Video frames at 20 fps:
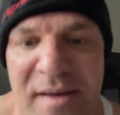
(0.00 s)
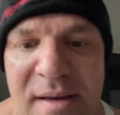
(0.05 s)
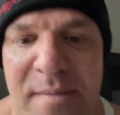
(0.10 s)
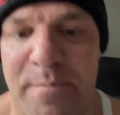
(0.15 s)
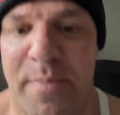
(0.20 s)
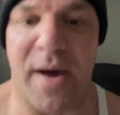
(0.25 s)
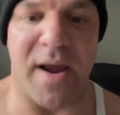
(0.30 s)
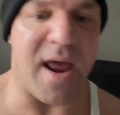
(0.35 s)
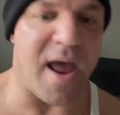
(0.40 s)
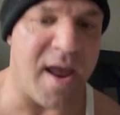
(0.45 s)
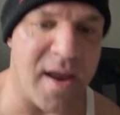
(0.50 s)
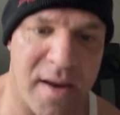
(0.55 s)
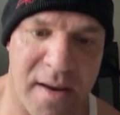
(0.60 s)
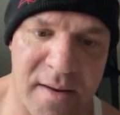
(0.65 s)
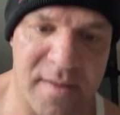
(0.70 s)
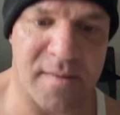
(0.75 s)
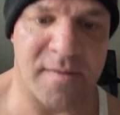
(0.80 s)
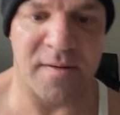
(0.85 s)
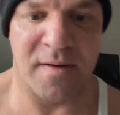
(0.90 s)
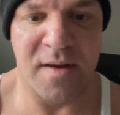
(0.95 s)
But hey,
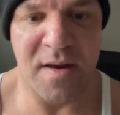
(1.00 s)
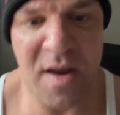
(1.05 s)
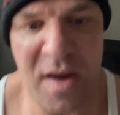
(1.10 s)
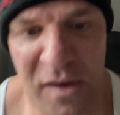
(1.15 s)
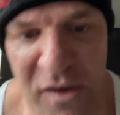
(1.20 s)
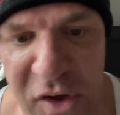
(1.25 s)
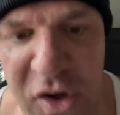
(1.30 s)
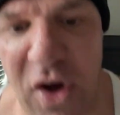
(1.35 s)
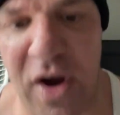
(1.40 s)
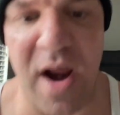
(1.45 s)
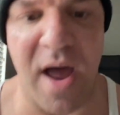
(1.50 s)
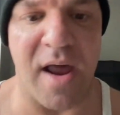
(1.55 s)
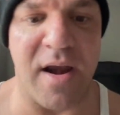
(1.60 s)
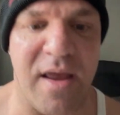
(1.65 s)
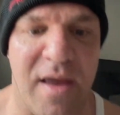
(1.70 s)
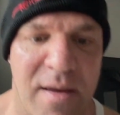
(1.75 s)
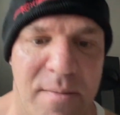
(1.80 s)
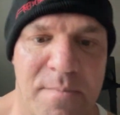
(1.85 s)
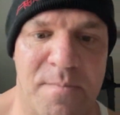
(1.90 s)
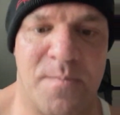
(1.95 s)
good on
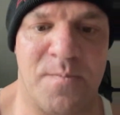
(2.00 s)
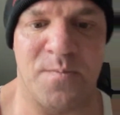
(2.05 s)
him.